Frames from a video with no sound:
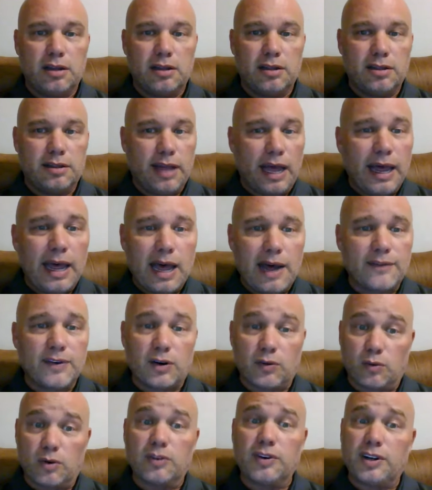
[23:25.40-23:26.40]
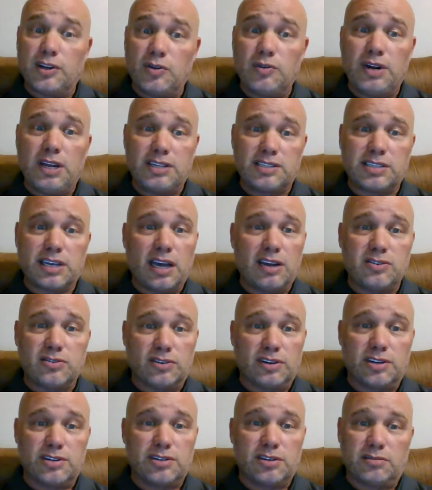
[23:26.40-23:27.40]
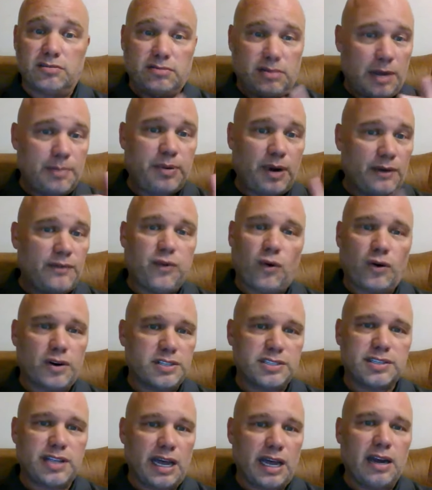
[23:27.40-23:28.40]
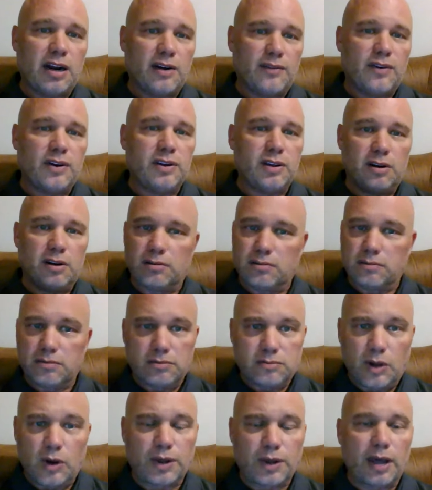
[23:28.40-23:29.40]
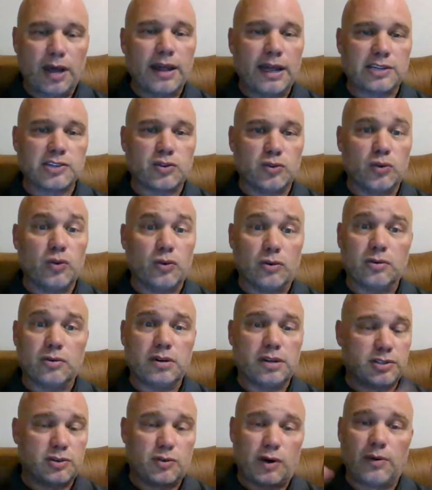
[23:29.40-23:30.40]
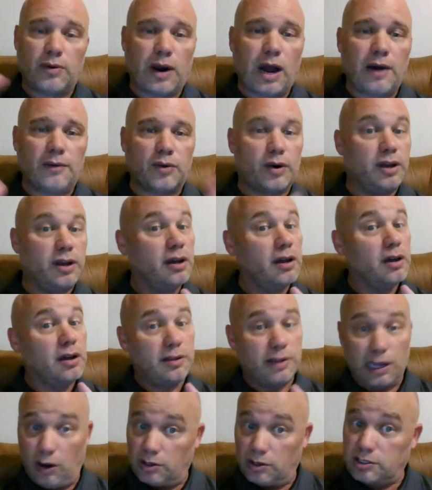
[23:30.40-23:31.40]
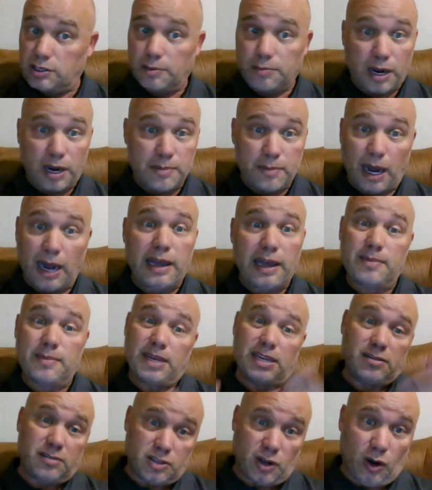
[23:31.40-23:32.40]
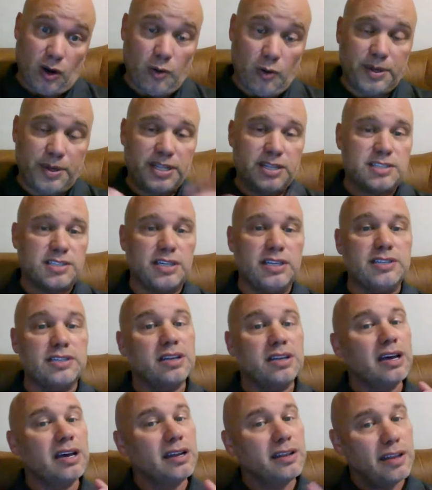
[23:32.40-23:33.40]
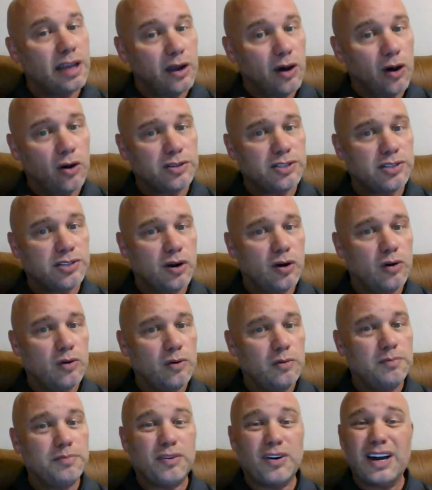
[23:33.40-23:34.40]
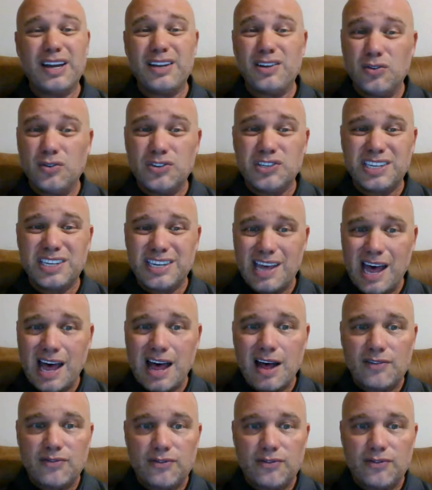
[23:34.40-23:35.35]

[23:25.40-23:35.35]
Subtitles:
They have a really unique schedule this year. They play Florida State every year. Okay, that's cool. It's a great rivalry. They also play Miami to open the season. They also play UCF.